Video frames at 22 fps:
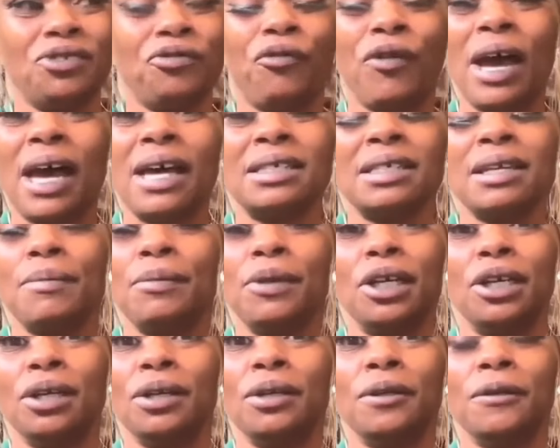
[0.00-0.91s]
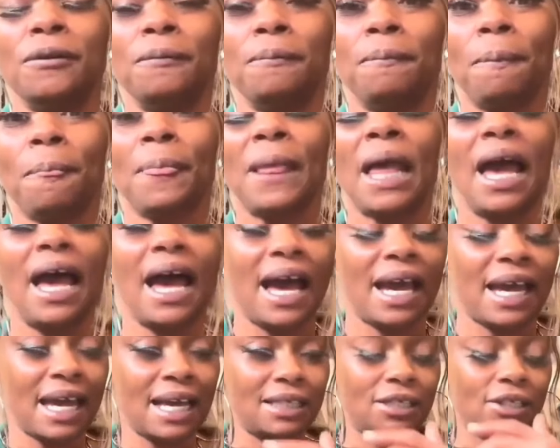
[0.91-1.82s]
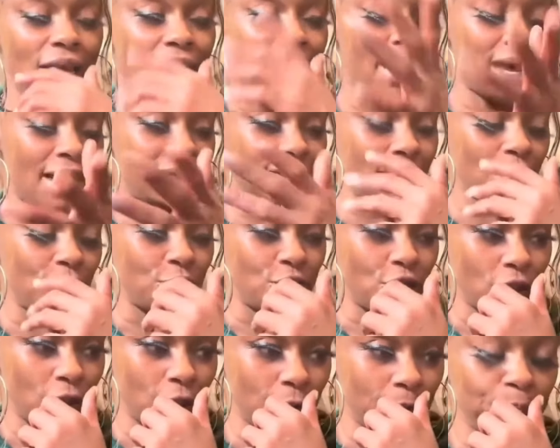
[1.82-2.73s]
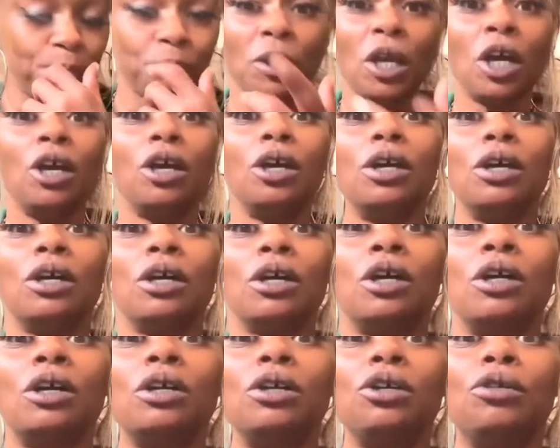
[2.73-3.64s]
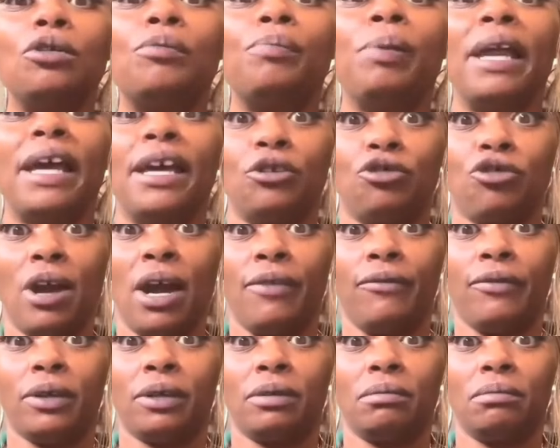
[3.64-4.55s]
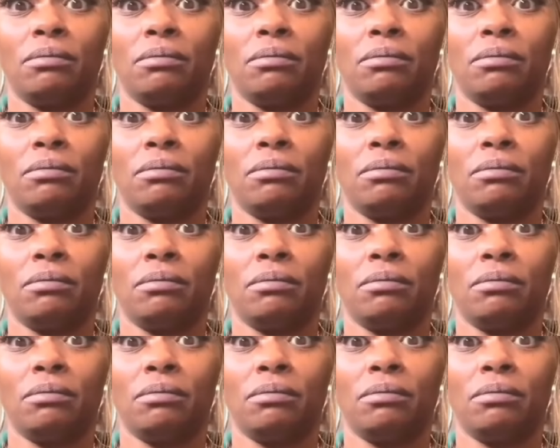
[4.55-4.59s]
find something to do. I tell you what you can do. Play in traffic.